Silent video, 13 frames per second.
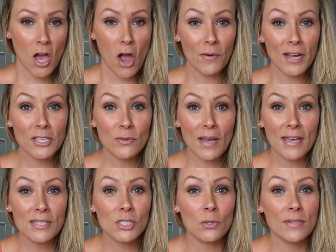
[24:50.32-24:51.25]
All right, you
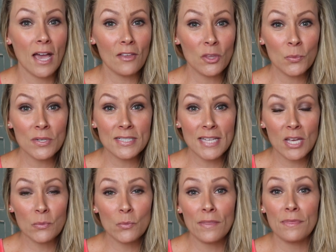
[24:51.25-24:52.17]
guys, so now that we're
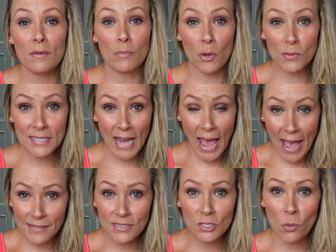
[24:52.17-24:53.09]
done with the most
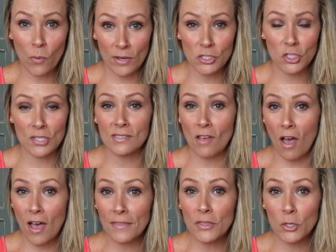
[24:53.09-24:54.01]
asked questions
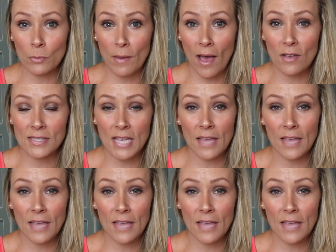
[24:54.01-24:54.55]
on the Hoop House,